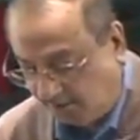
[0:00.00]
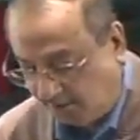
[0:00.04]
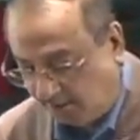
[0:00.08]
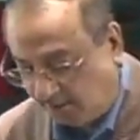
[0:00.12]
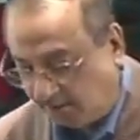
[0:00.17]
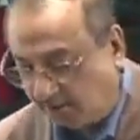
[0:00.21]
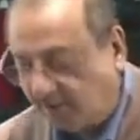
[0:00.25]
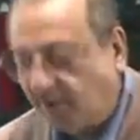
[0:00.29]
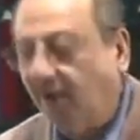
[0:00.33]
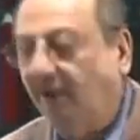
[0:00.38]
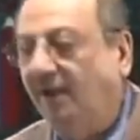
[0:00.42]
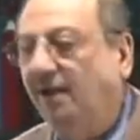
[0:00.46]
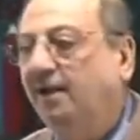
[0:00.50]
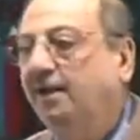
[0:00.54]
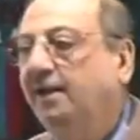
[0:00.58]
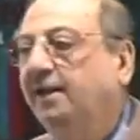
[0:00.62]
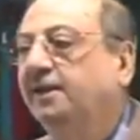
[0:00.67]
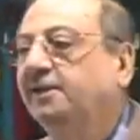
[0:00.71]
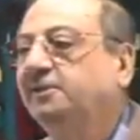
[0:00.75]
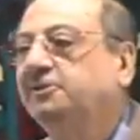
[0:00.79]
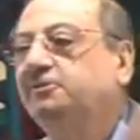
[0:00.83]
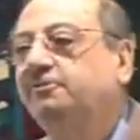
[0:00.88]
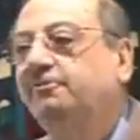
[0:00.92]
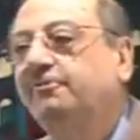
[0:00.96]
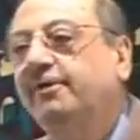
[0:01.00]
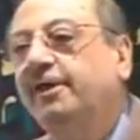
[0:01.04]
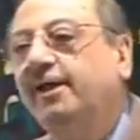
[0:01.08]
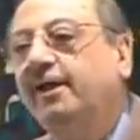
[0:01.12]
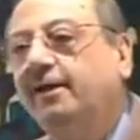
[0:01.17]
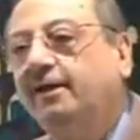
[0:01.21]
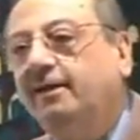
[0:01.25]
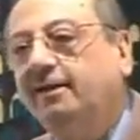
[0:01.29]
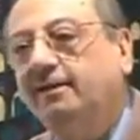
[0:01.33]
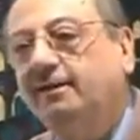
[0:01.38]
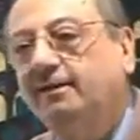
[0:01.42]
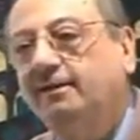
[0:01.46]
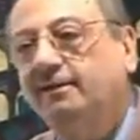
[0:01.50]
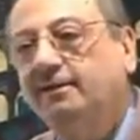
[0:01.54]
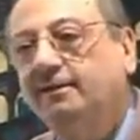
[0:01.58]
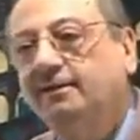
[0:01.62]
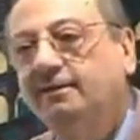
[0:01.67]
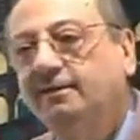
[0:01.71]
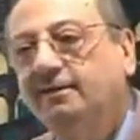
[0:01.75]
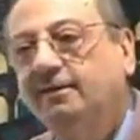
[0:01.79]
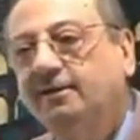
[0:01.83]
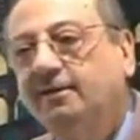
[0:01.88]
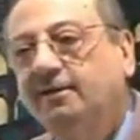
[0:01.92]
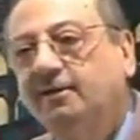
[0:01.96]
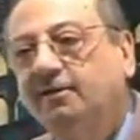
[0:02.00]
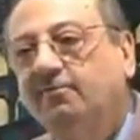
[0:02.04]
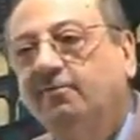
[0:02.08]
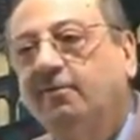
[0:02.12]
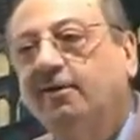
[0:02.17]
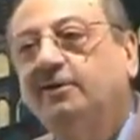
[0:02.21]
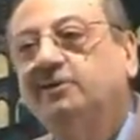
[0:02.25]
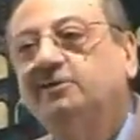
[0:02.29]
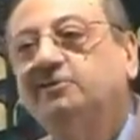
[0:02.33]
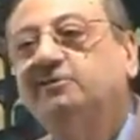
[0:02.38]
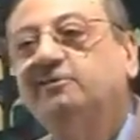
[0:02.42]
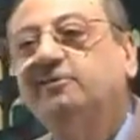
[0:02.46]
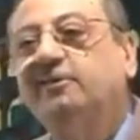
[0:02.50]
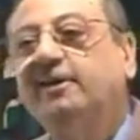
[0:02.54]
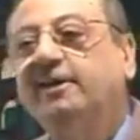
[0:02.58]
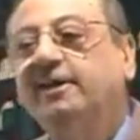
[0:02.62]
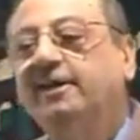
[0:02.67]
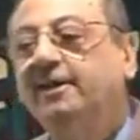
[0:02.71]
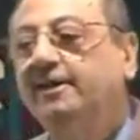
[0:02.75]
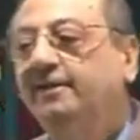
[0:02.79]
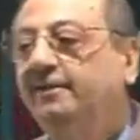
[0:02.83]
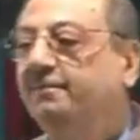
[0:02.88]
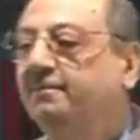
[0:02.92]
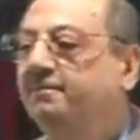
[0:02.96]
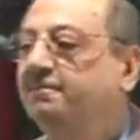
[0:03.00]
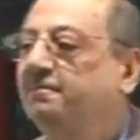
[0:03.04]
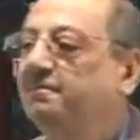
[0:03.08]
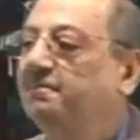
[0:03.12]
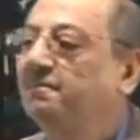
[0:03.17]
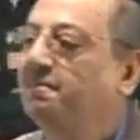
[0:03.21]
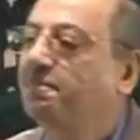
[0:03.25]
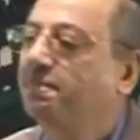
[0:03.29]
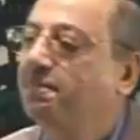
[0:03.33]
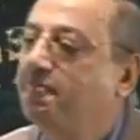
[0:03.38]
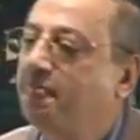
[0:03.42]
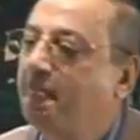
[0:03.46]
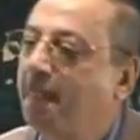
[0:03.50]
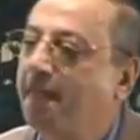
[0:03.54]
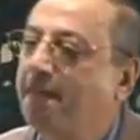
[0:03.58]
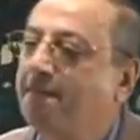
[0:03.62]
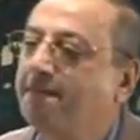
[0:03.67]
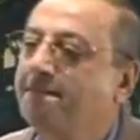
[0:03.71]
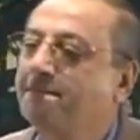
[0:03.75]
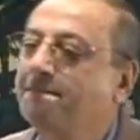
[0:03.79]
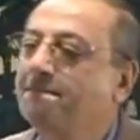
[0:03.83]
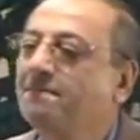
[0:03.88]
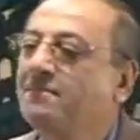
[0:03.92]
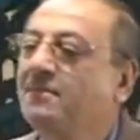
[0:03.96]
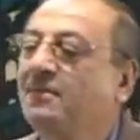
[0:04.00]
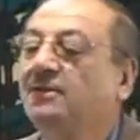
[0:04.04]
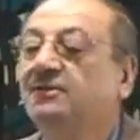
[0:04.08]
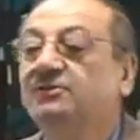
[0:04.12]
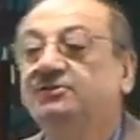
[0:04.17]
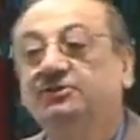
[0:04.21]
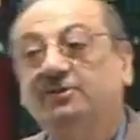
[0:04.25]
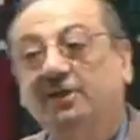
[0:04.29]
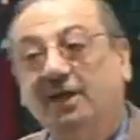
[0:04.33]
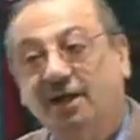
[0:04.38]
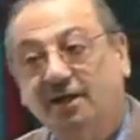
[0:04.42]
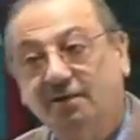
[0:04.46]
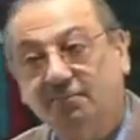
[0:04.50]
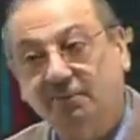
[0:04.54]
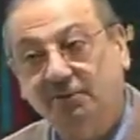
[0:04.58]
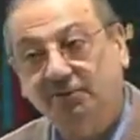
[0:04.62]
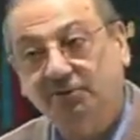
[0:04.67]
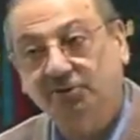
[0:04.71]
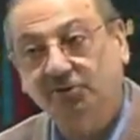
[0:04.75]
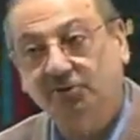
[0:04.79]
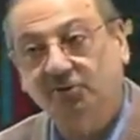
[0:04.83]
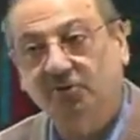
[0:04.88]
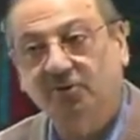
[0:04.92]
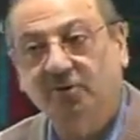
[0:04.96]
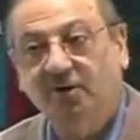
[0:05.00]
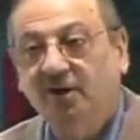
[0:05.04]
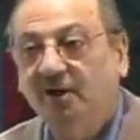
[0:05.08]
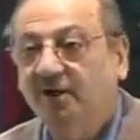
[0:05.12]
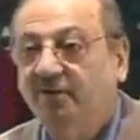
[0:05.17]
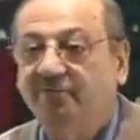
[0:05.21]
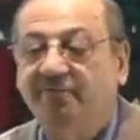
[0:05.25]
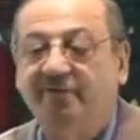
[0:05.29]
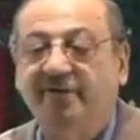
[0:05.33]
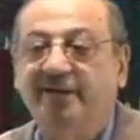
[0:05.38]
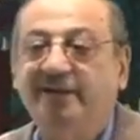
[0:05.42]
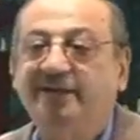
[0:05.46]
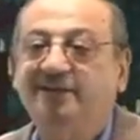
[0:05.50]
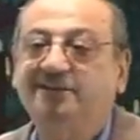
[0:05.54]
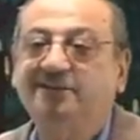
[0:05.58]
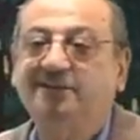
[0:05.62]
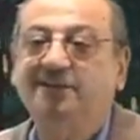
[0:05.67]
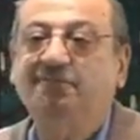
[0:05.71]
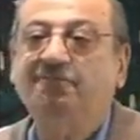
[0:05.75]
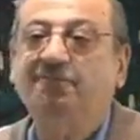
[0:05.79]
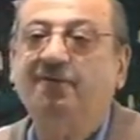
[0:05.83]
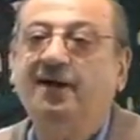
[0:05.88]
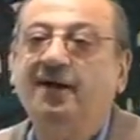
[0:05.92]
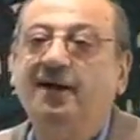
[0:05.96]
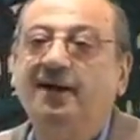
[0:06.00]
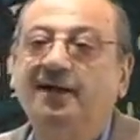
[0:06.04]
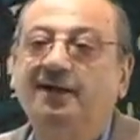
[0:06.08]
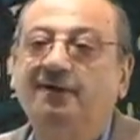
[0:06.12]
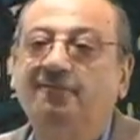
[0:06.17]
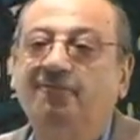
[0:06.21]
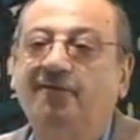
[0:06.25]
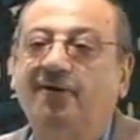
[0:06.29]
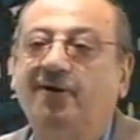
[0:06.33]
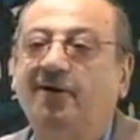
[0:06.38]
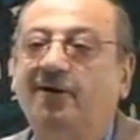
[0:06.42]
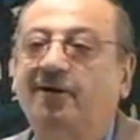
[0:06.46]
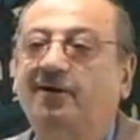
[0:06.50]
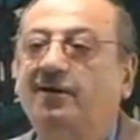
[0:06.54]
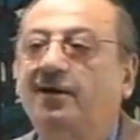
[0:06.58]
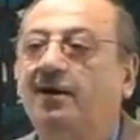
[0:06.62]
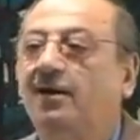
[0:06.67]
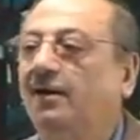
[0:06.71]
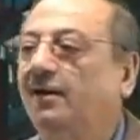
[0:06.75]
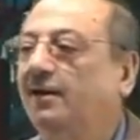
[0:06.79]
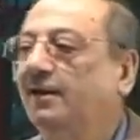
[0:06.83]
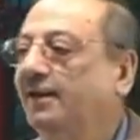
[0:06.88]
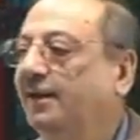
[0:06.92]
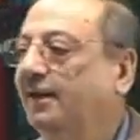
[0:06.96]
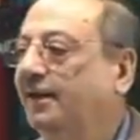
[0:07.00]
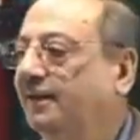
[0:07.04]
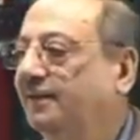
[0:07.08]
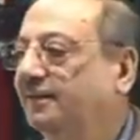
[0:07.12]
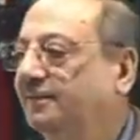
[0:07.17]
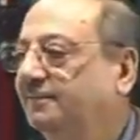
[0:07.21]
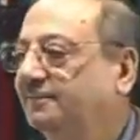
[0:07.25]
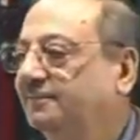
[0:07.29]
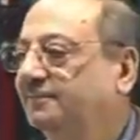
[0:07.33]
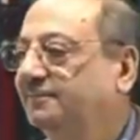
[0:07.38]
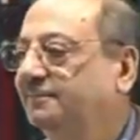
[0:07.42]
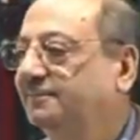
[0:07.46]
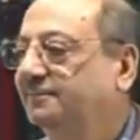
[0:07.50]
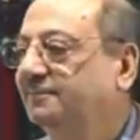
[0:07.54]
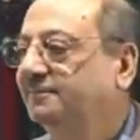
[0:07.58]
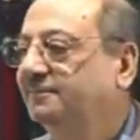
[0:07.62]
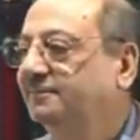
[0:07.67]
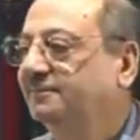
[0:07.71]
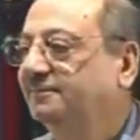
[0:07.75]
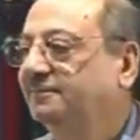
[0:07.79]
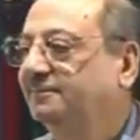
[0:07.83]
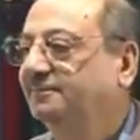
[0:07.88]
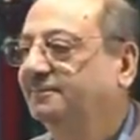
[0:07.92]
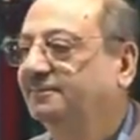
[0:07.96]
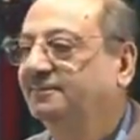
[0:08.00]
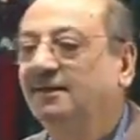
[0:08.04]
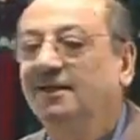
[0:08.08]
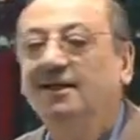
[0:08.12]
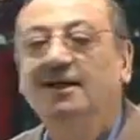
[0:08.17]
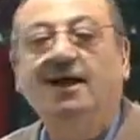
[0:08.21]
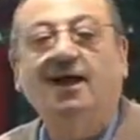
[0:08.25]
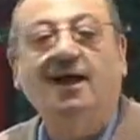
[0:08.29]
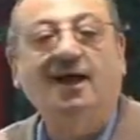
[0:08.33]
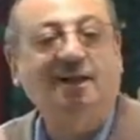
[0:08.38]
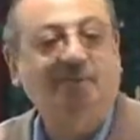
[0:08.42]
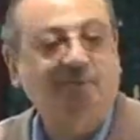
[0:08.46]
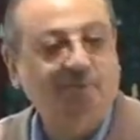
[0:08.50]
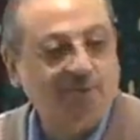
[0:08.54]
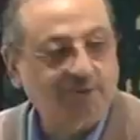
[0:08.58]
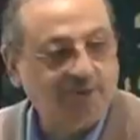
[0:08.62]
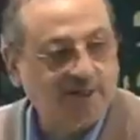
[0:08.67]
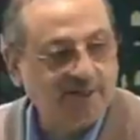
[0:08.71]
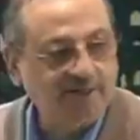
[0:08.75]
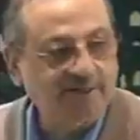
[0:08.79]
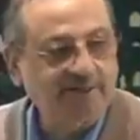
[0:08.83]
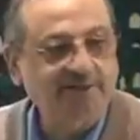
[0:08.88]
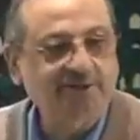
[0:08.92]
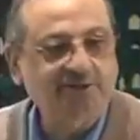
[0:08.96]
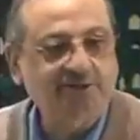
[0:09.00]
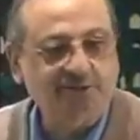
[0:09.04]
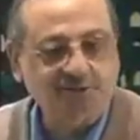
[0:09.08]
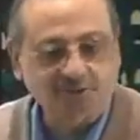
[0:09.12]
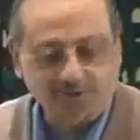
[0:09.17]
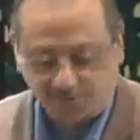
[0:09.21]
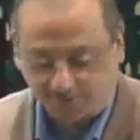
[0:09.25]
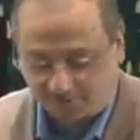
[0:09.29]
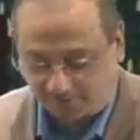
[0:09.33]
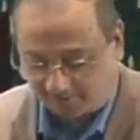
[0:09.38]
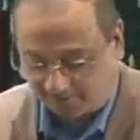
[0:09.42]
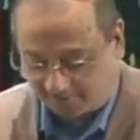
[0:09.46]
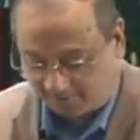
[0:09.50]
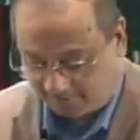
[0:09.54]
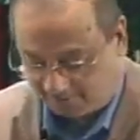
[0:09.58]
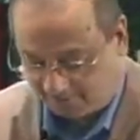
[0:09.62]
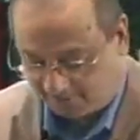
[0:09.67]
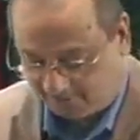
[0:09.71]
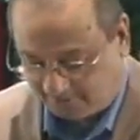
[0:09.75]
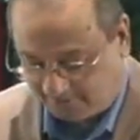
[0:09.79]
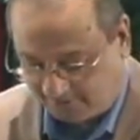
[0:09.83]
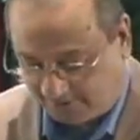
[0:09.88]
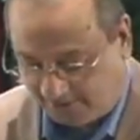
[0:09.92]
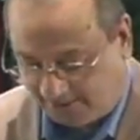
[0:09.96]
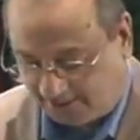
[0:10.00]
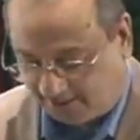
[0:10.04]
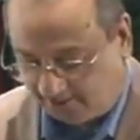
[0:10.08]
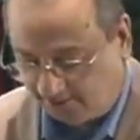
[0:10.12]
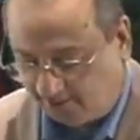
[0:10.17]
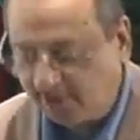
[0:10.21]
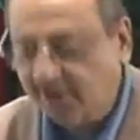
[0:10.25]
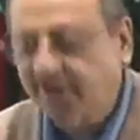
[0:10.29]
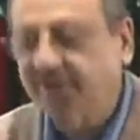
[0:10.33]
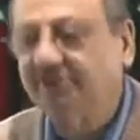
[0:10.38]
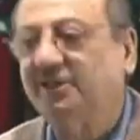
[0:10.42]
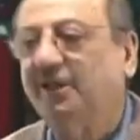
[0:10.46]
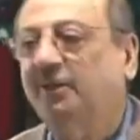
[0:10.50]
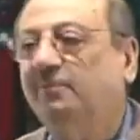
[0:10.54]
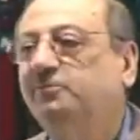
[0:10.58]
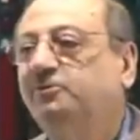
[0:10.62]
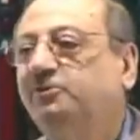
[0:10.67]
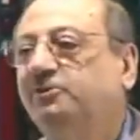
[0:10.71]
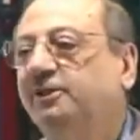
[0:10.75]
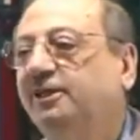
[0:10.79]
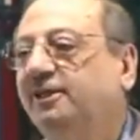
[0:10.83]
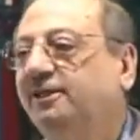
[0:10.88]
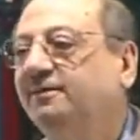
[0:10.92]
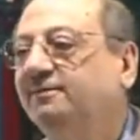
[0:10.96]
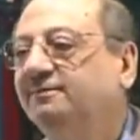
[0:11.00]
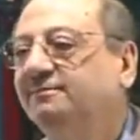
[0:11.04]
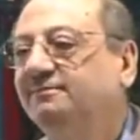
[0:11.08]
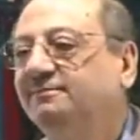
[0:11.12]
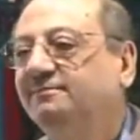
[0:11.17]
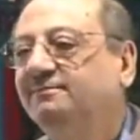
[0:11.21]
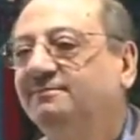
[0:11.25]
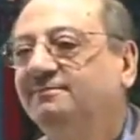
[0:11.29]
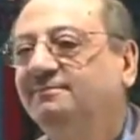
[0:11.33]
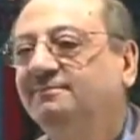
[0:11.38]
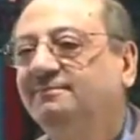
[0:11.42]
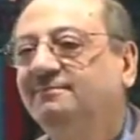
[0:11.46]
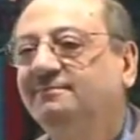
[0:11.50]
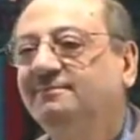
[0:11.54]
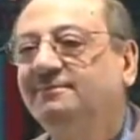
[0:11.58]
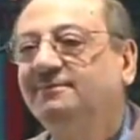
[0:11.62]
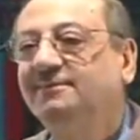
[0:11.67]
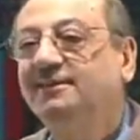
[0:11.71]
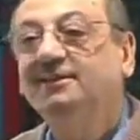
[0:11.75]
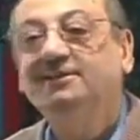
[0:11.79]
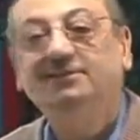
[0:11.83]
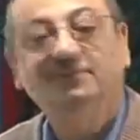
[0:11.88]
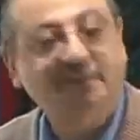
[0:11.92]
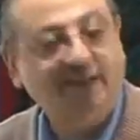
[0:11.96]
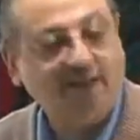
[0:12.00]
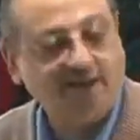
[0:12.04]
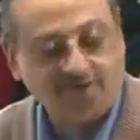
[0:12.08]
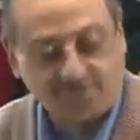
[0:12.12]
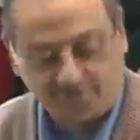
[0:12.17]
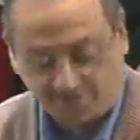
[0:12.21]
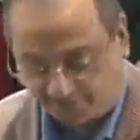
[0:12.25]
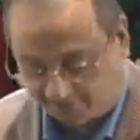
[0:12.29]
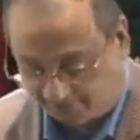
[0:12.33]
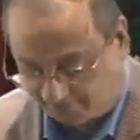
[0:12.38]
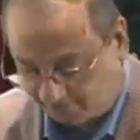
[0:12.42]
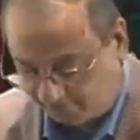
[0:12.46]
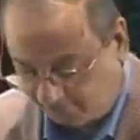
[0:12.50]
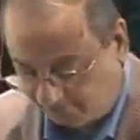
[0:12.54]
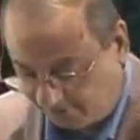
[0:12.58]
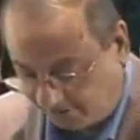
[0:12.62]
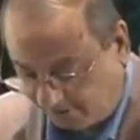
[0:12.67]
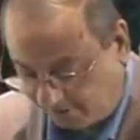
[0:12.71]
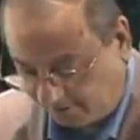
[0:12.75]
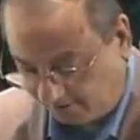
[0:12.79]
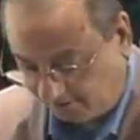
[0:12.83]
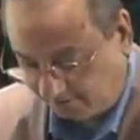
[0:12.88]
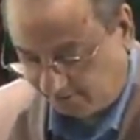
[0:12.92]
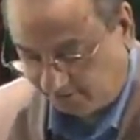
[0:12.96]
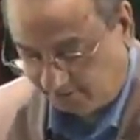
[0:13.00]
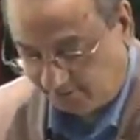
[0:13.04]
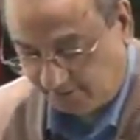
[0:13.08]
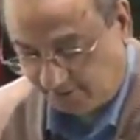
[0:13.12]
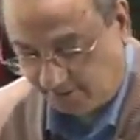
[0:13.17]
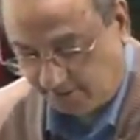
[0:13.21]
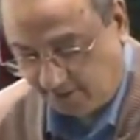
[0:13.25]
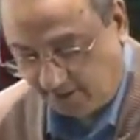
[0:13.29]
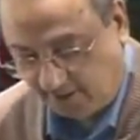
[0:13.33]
Qala is fi'al. What is li? Jar majrur. Where is the file for qala? Al-mudarrisu. And what is amsi? Zarf. Very good, brother.